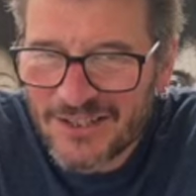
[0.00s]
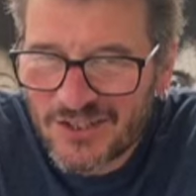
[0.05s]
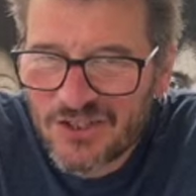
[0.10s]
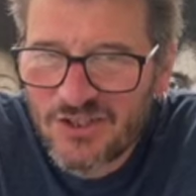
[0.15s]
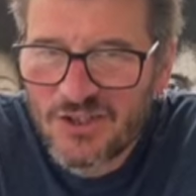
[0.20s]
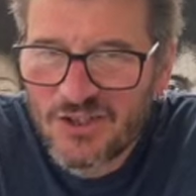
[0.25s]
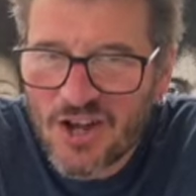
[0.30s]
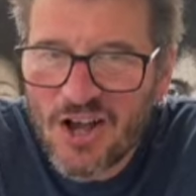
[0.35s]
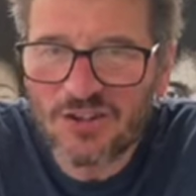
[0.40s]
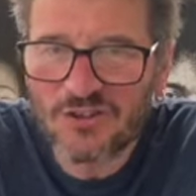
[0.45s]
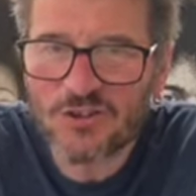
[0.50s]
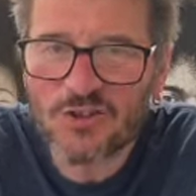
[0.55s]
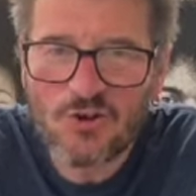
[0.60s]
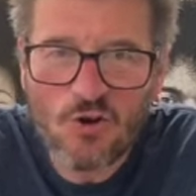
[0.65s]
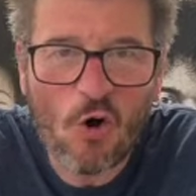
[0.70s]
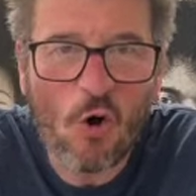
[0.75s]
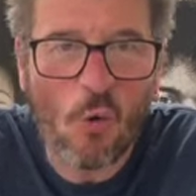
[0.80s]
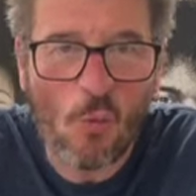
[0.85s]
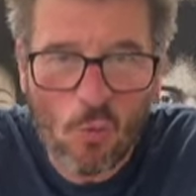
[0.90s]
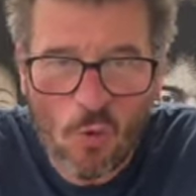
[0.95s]
just
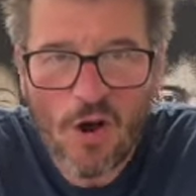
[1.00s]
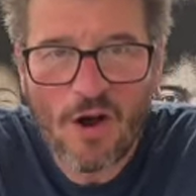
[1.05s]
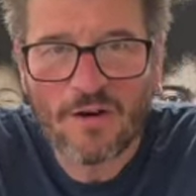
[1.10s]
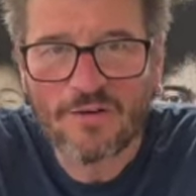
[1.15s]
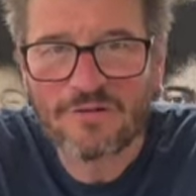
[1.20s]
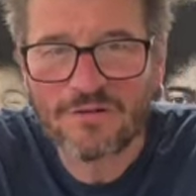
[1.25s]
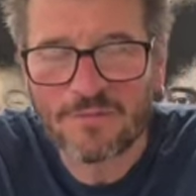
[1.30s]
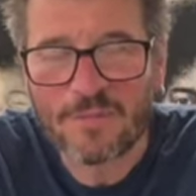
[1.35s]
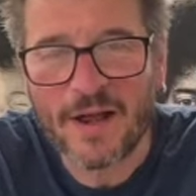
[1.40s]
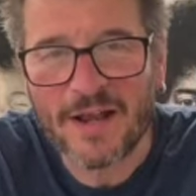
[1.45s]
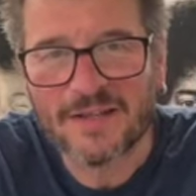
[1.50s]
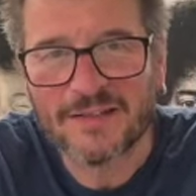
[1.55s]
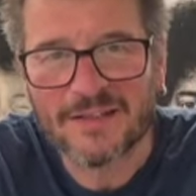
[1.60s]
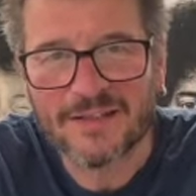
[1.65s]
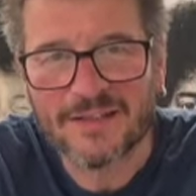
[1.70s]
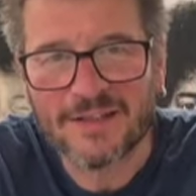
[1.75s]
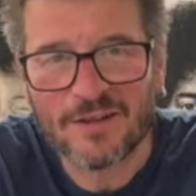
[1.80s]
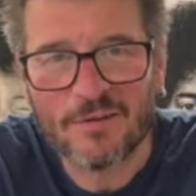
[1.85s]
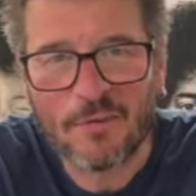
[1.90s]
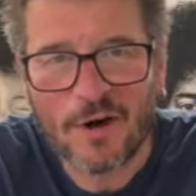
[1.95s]
not worth
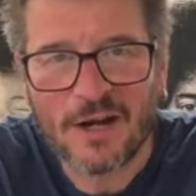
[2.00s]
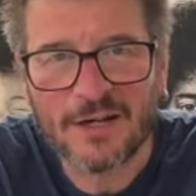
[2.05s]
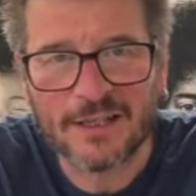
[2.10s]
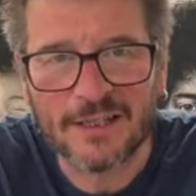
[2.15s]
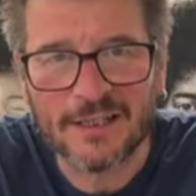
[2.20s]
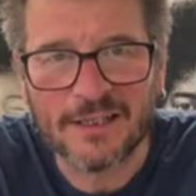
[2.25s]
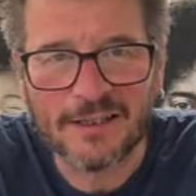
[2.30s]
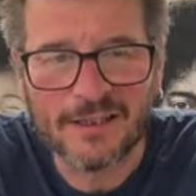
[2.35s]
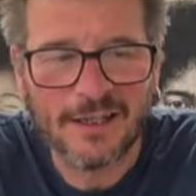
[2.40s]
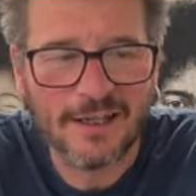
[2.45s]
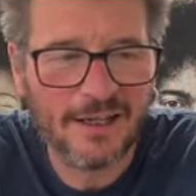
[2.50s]
spending the money,